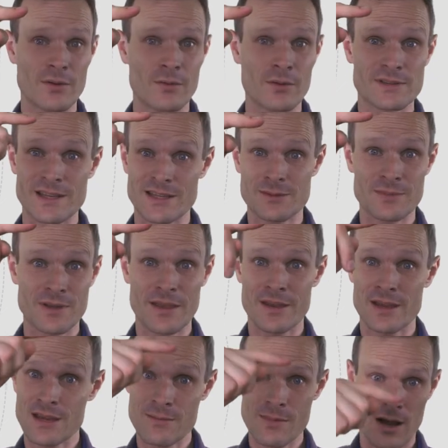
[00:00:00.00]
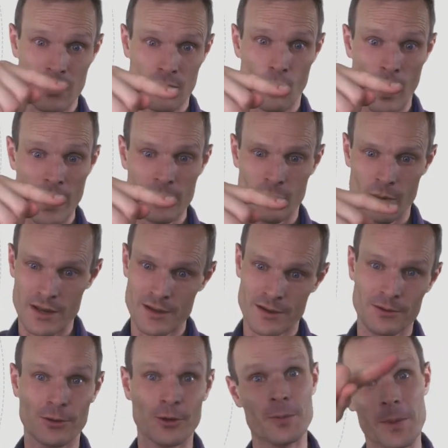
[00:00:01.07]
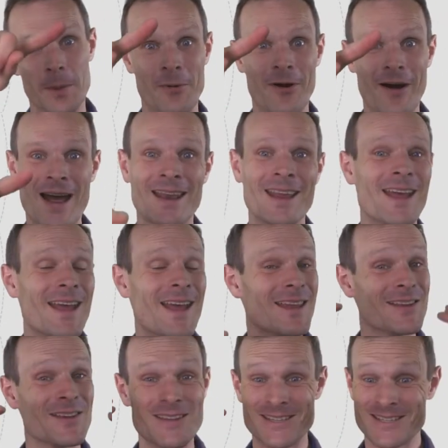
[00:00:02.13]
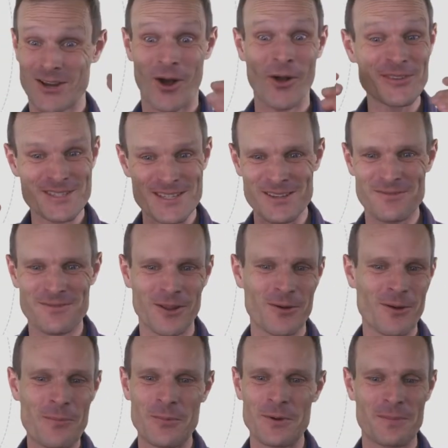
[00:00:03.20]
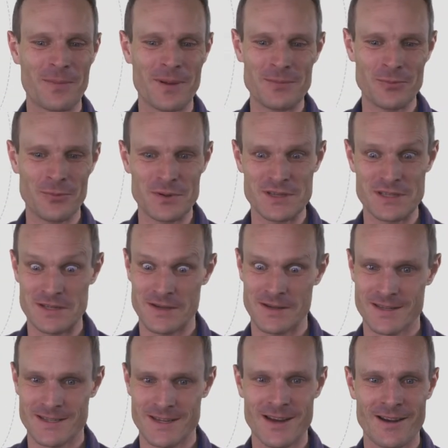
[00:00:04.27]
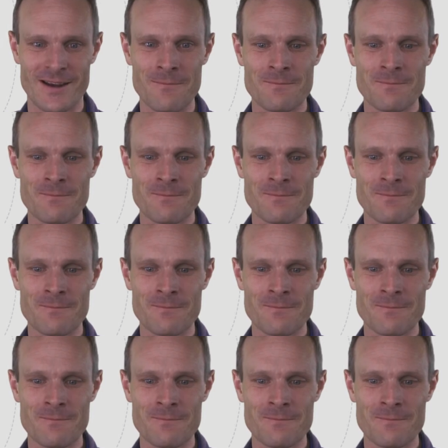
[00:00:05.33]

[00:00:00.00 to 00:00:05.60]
sends them another email, wait a week, loop them around. You can just constantly follow up with people, which is kind of scary.